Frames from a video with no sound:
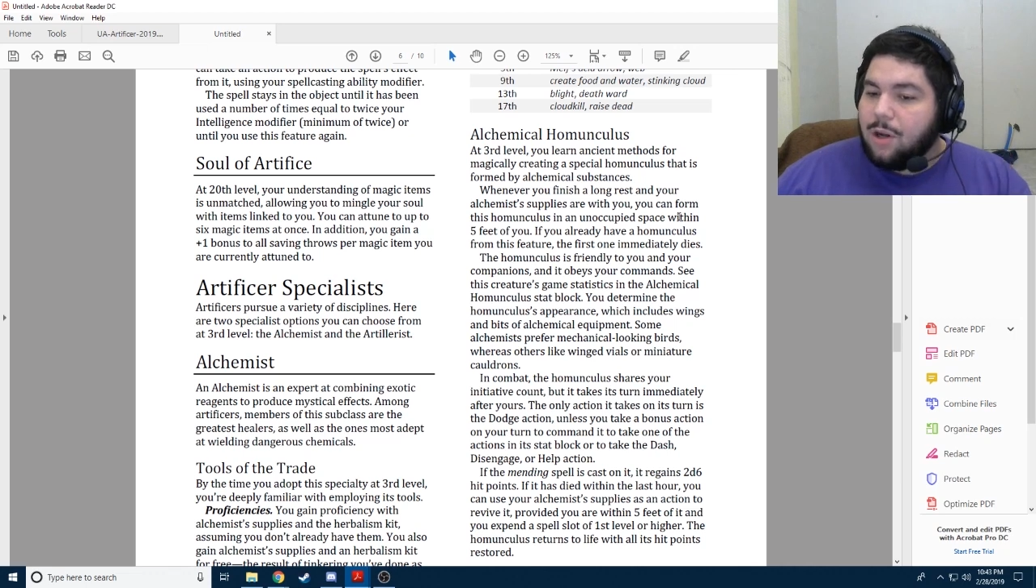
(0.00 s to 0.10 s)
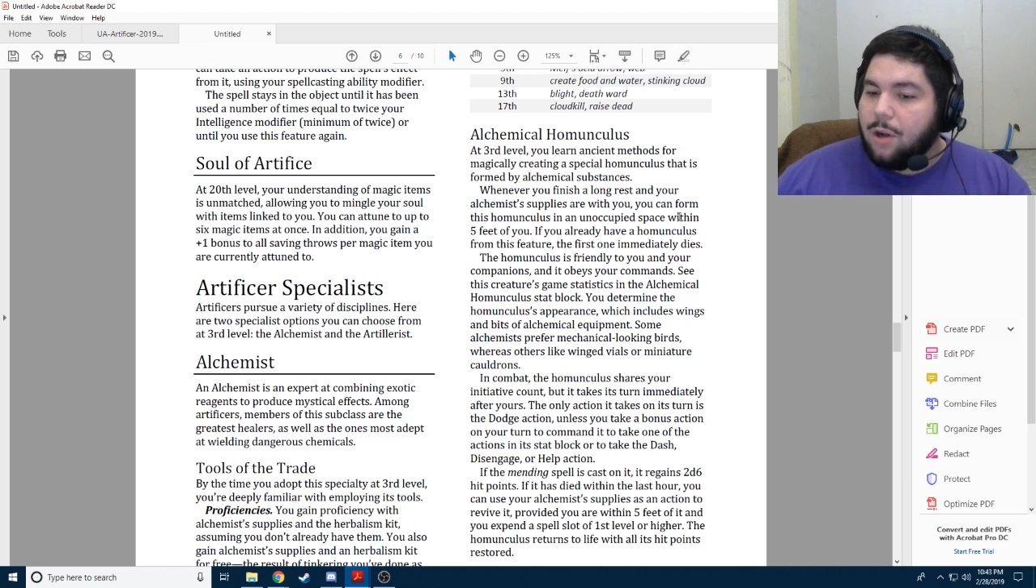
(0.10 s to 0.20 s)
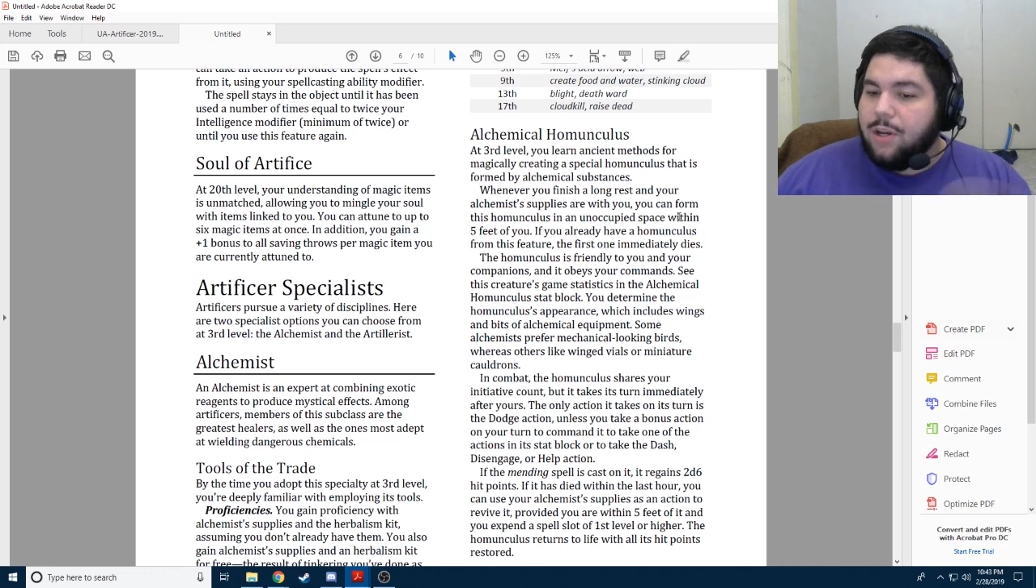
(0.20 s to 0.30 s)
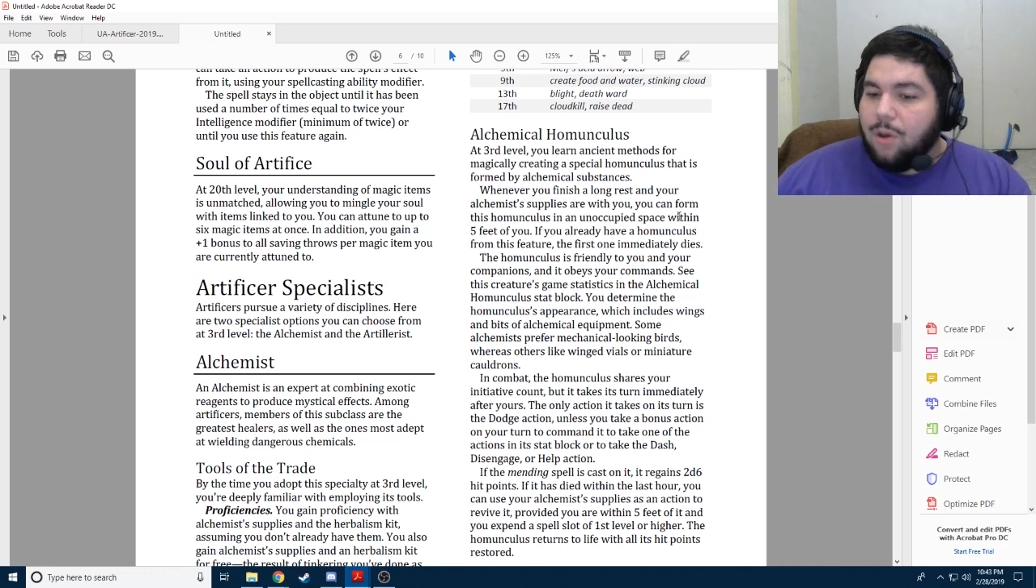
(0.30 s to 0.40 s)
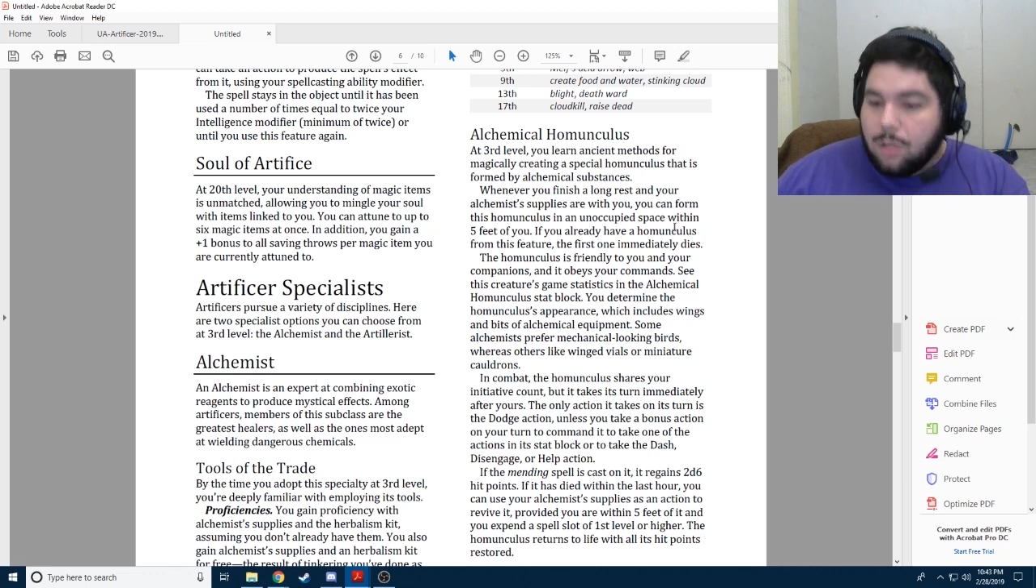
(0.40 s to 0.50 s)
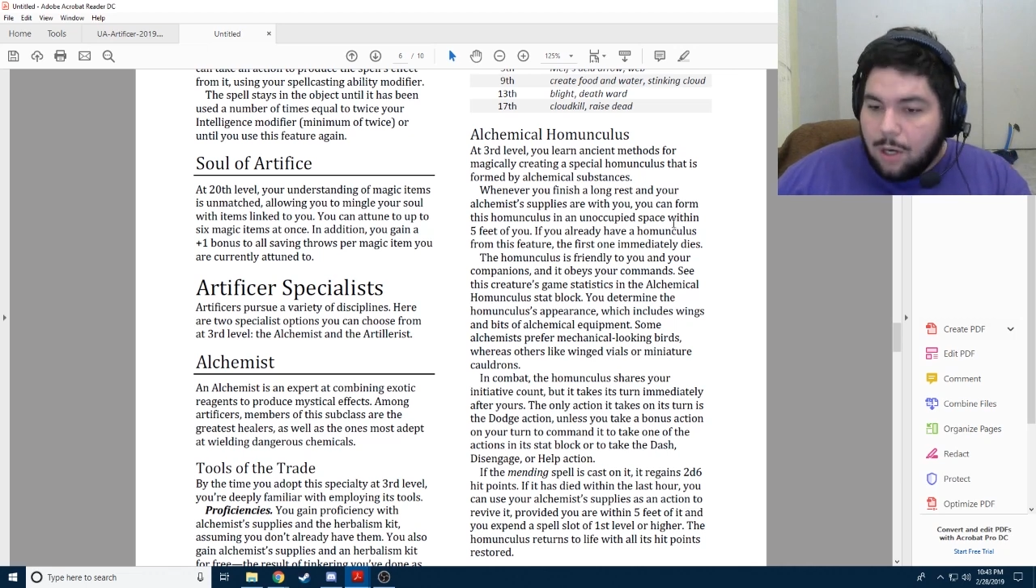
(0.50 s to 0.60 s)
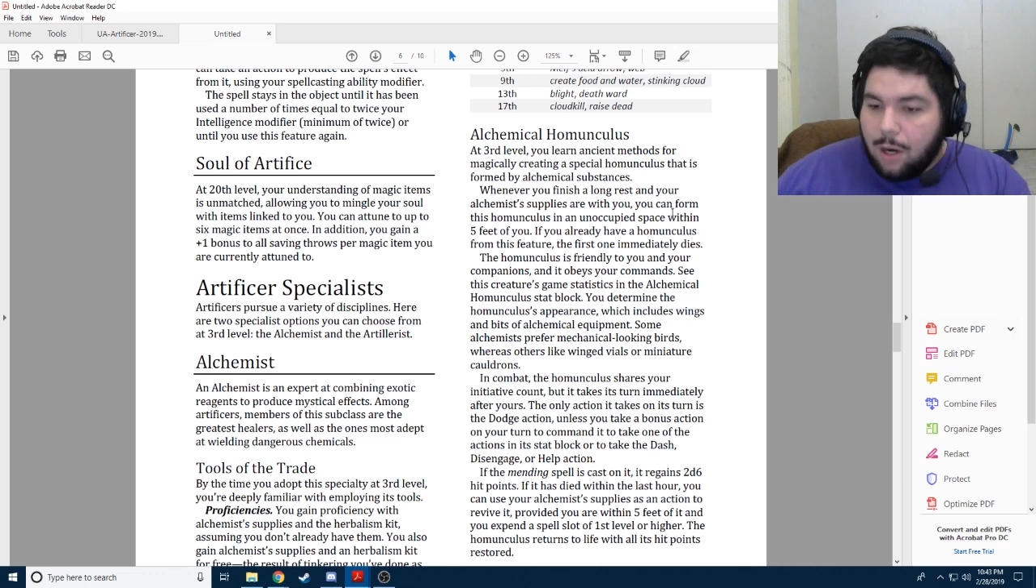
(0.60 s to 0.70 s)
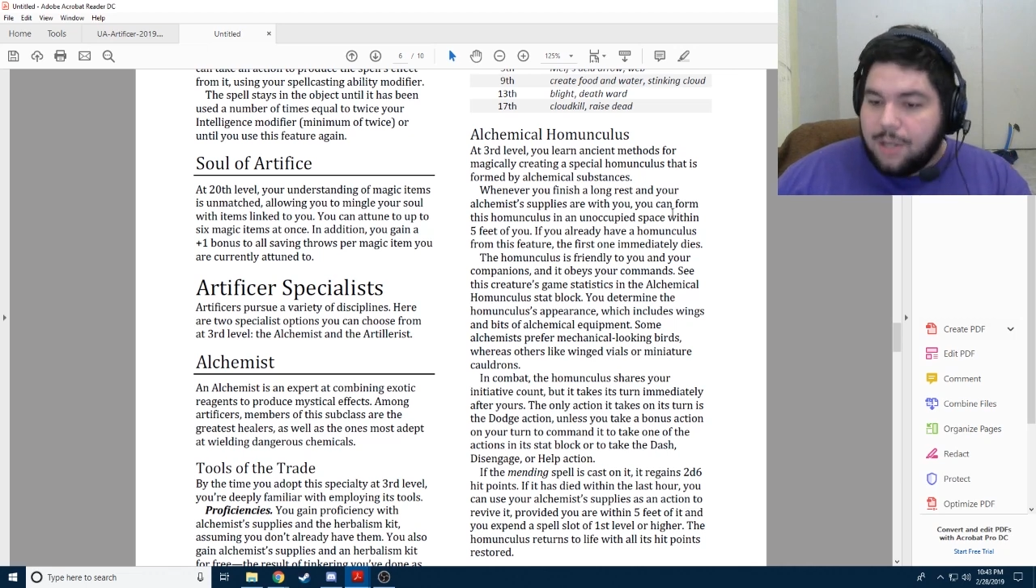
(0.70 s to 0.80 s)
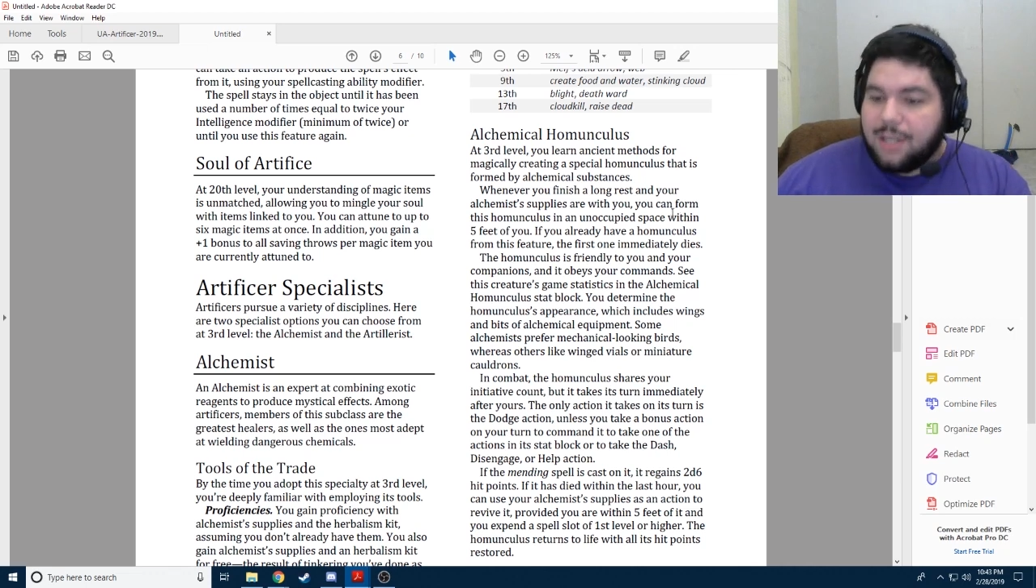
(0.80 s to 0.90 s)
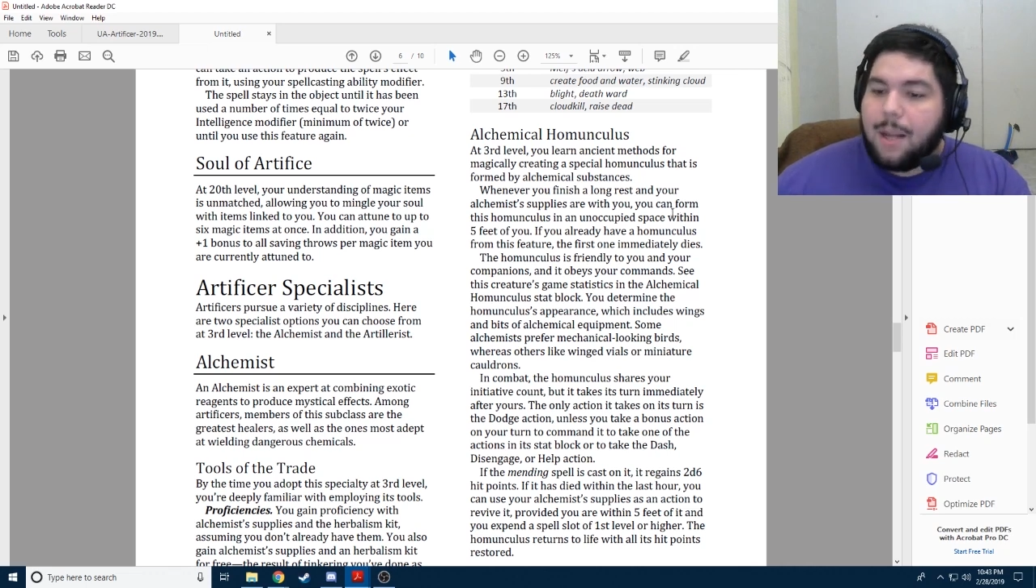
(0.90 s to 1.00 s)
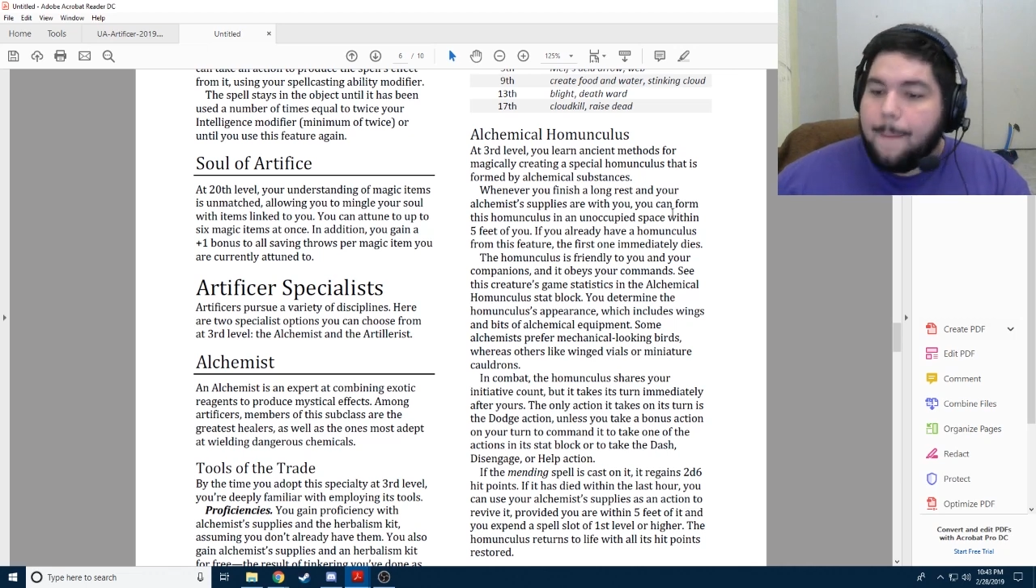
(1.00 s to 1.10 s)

on your turn to